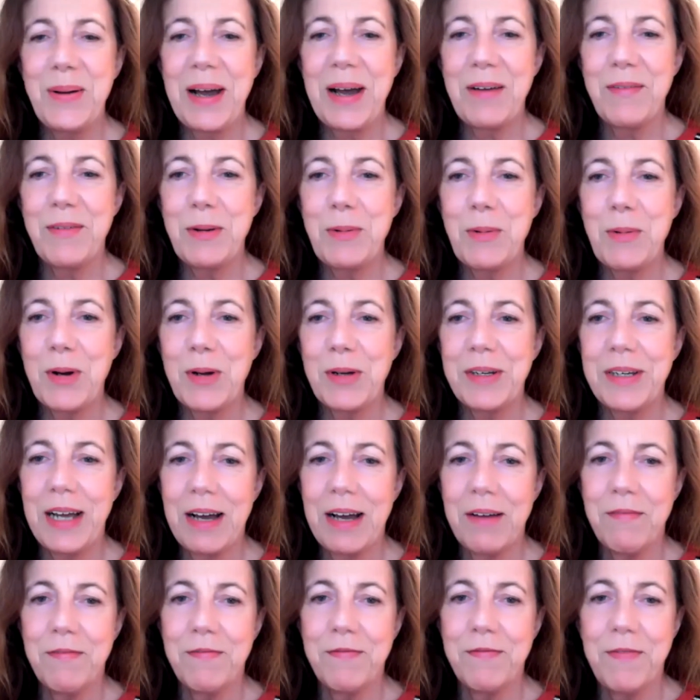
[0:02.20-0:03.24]
everyone.
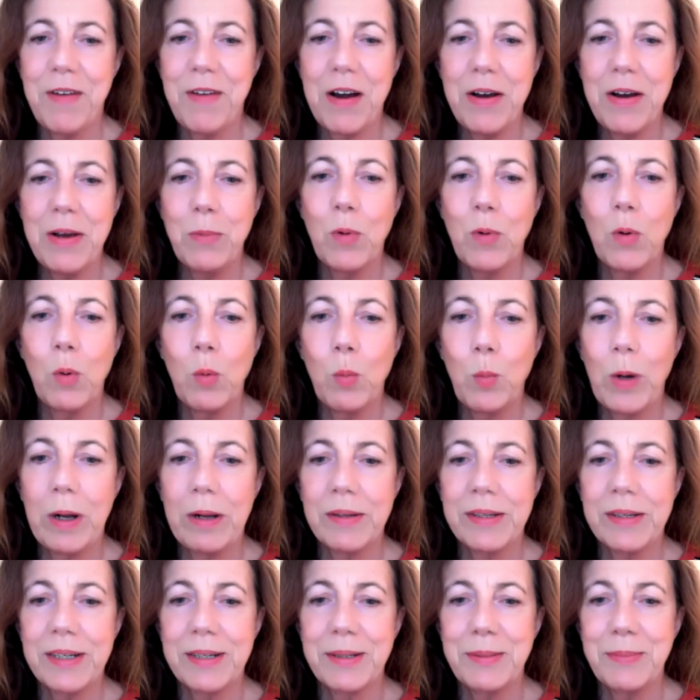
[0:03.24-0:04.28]
A very warm
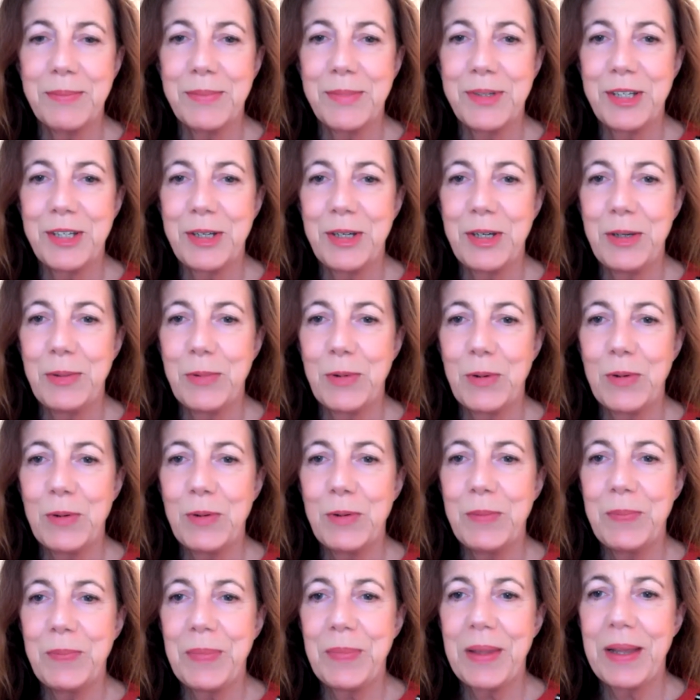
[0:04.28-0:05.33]
welcome to you
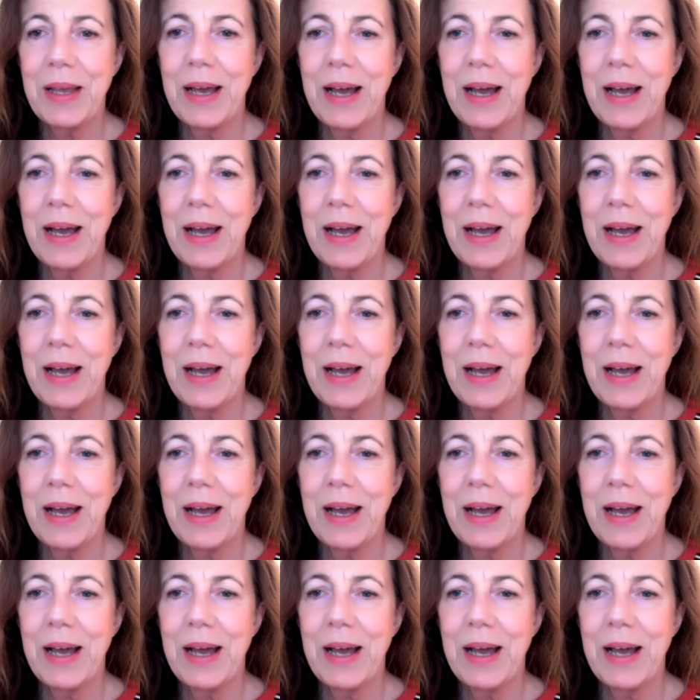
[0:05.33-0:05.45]
all.